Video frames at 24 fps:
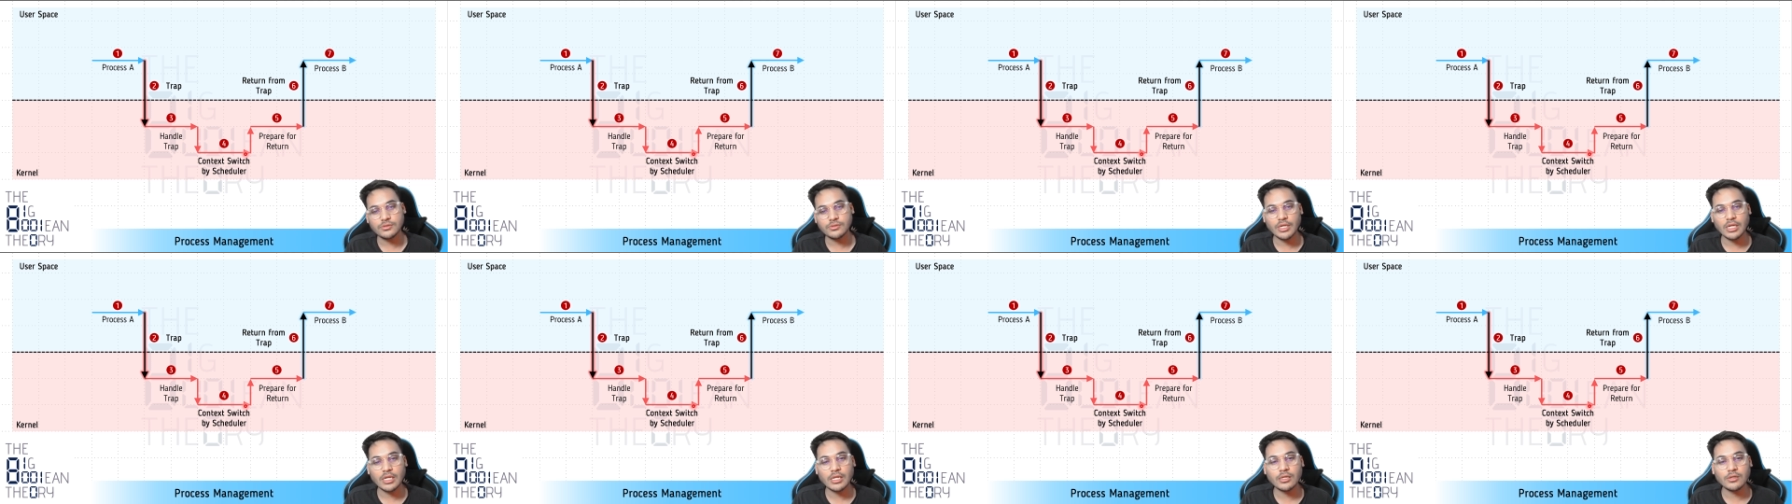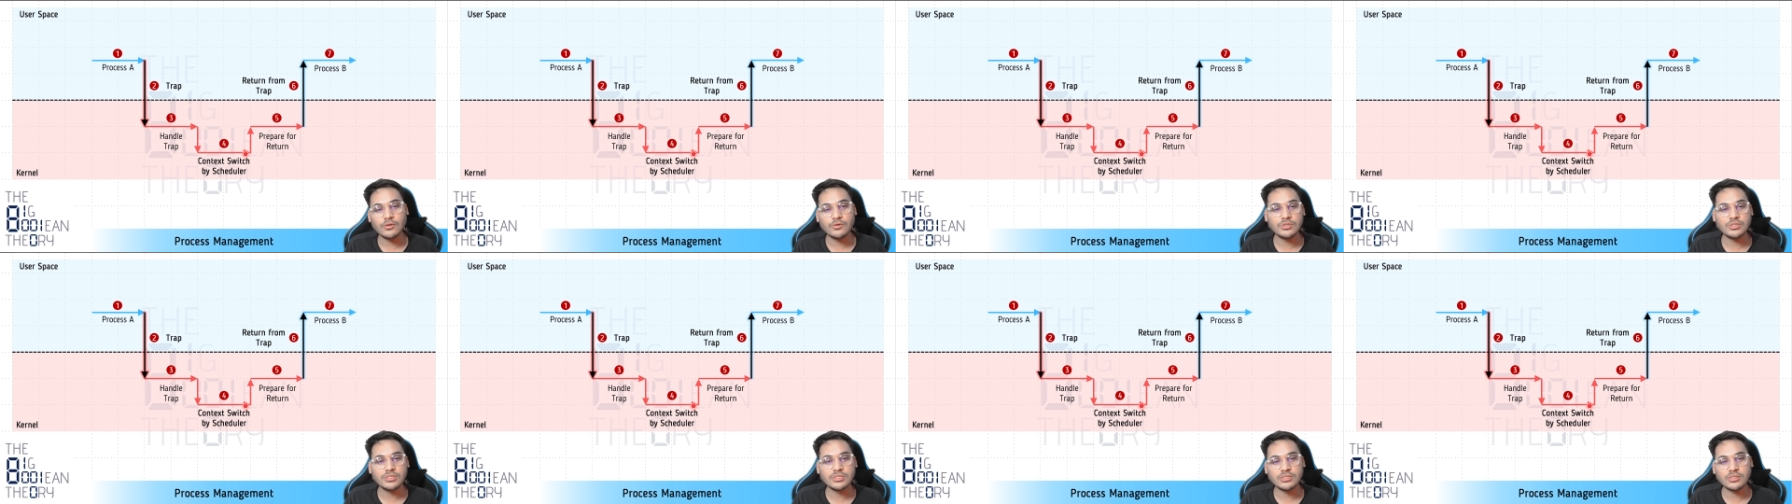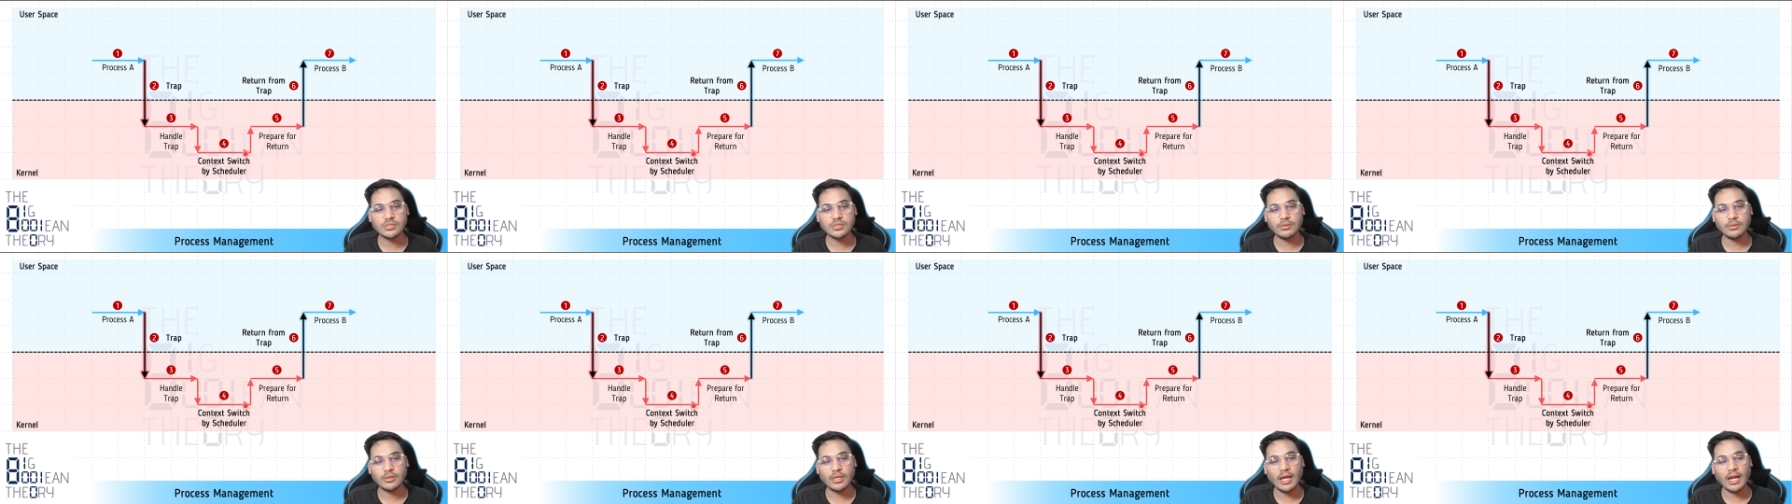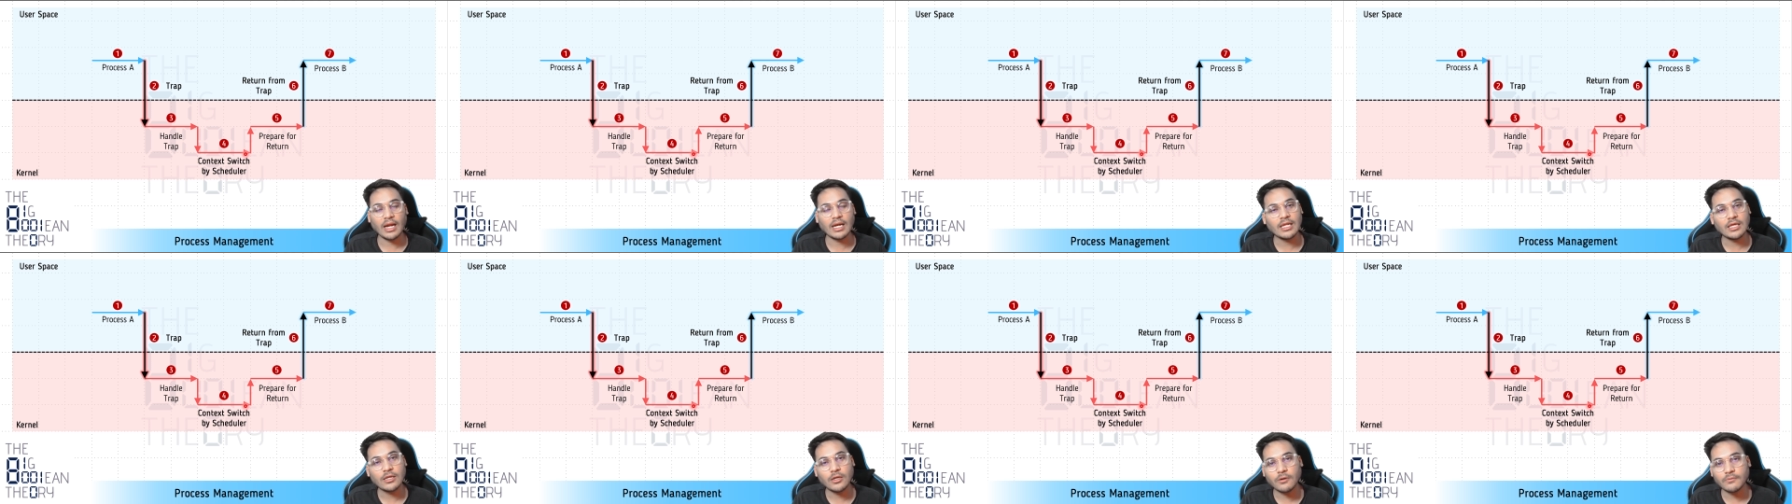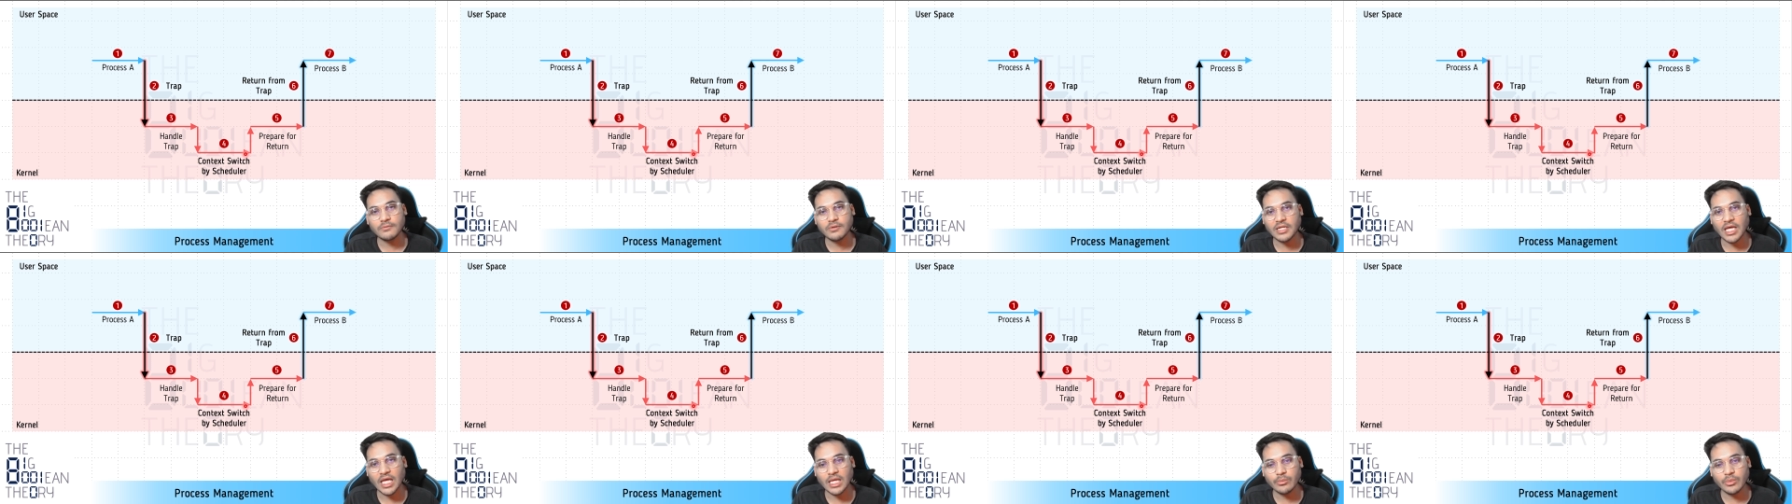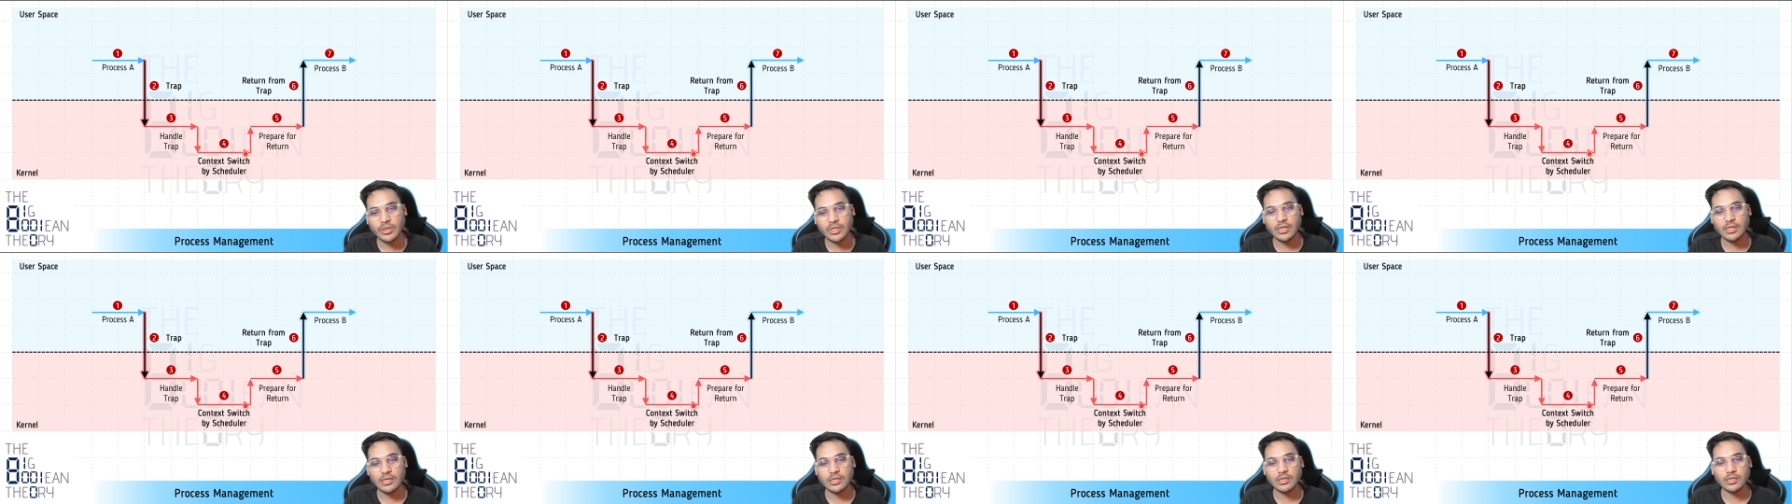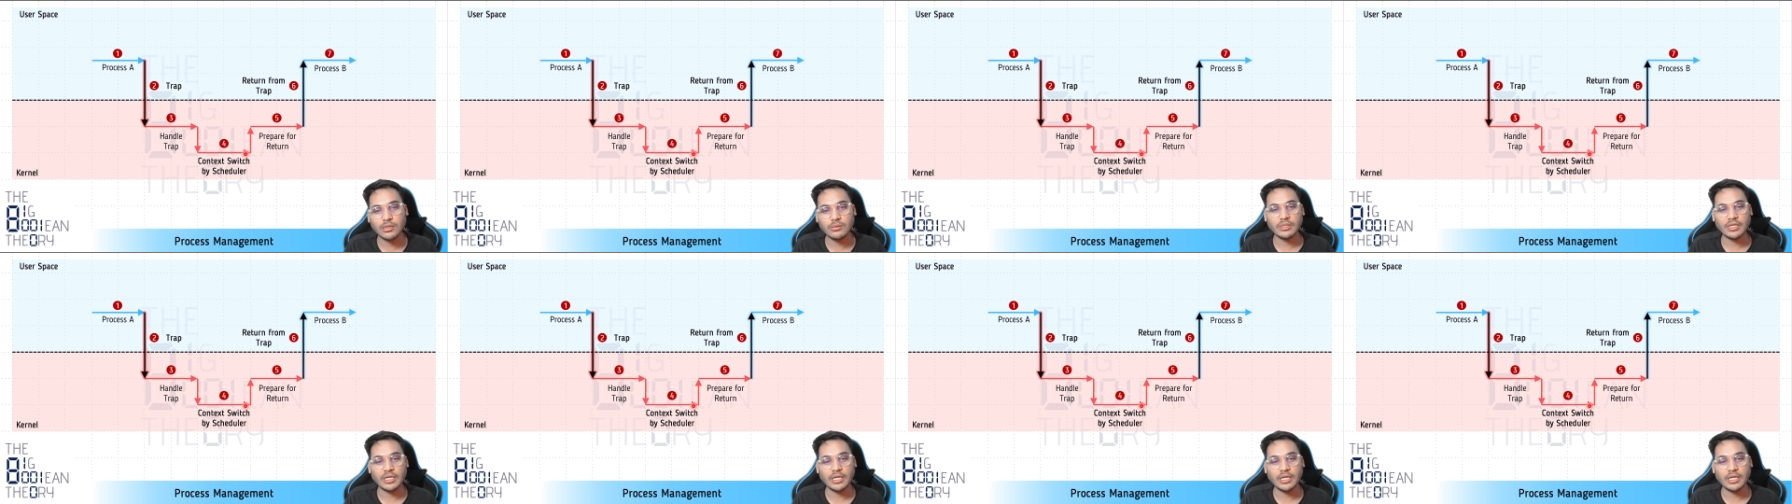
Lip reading: includes handling of the timer interrupt.